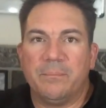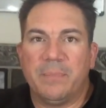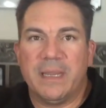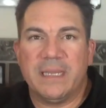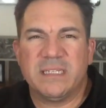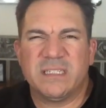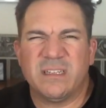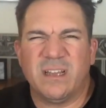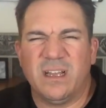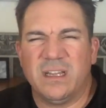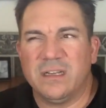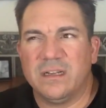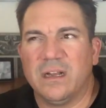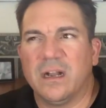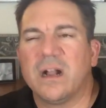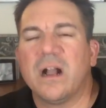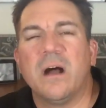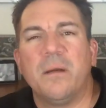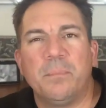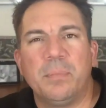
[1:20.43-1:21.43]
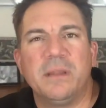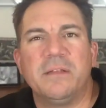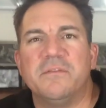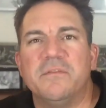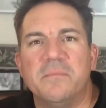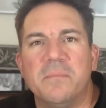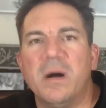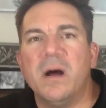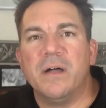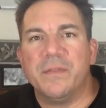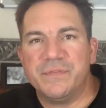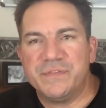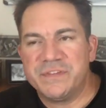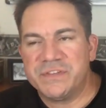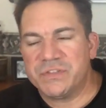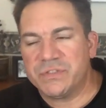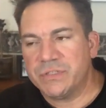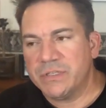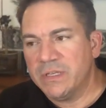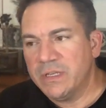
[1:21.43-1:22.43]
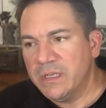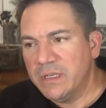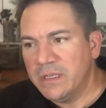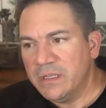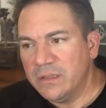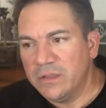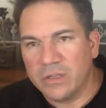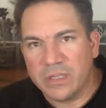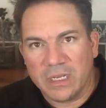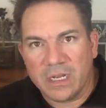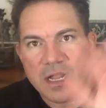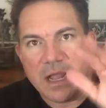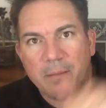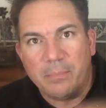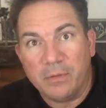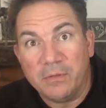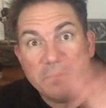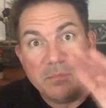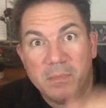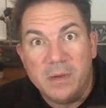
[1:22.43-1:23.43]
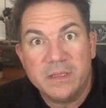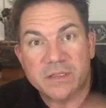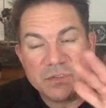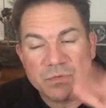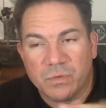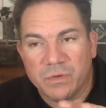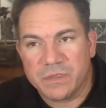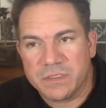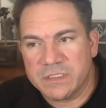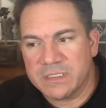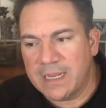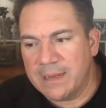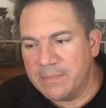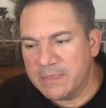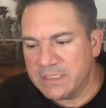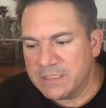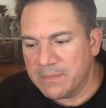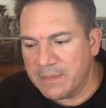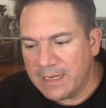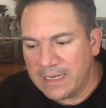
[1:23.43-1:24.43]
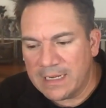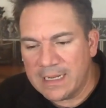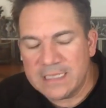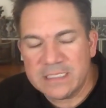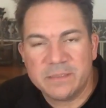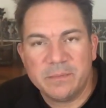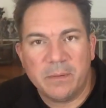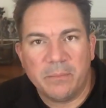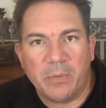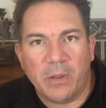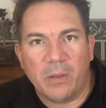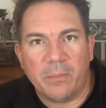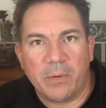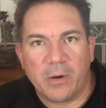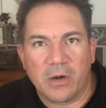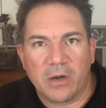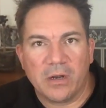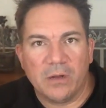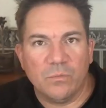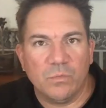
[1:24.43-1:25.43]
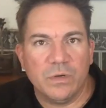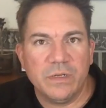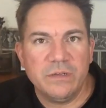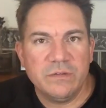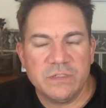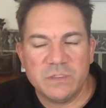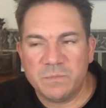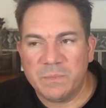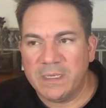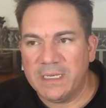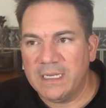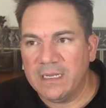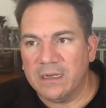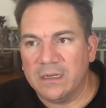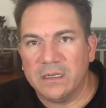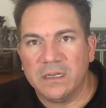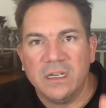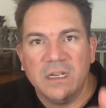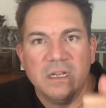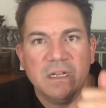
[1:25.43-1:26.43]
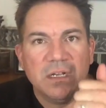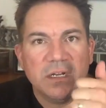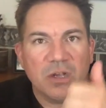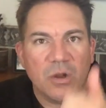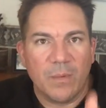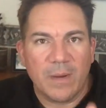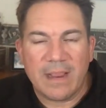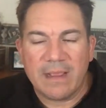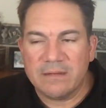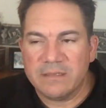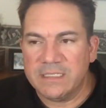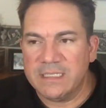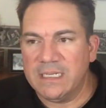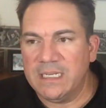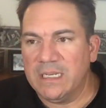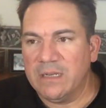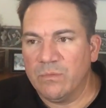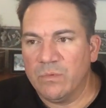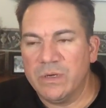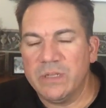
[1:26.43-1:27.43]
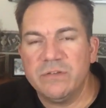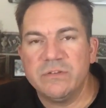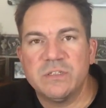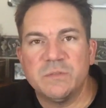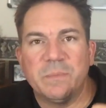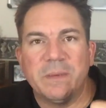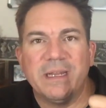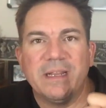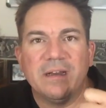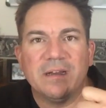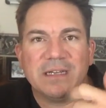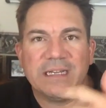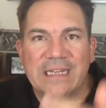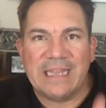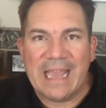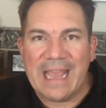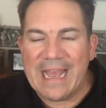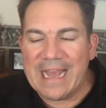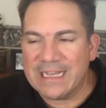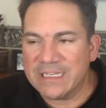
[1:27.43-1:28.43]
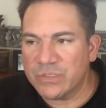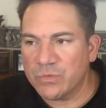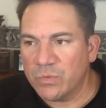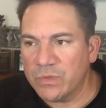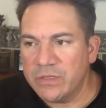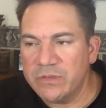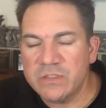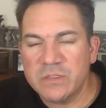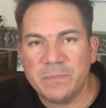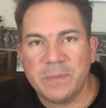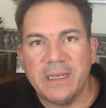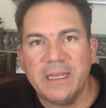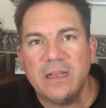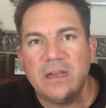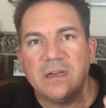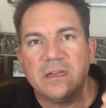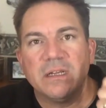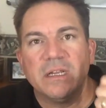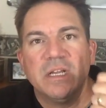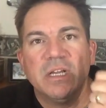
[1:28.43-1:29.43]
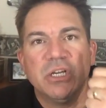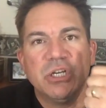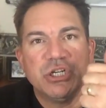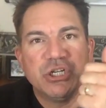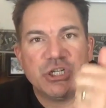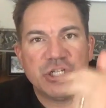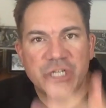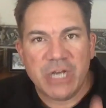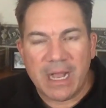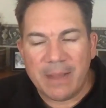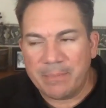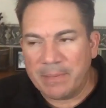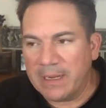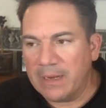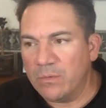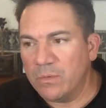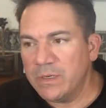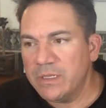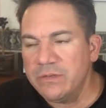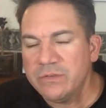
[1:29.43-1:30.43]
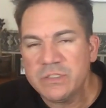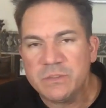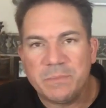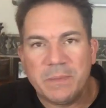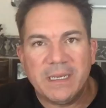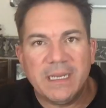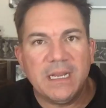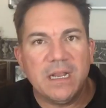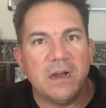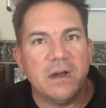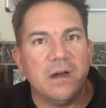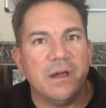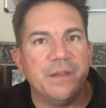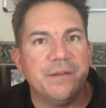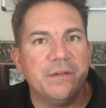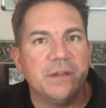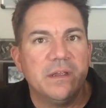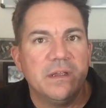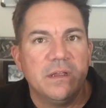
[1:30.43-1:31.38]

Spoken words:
based on a couple of months. Look at a couple of months worth of statements and make an estimate ballpark on what are you spending on going out to eat? What are you spending on gas? What are you spending on shopping? What are you spending on,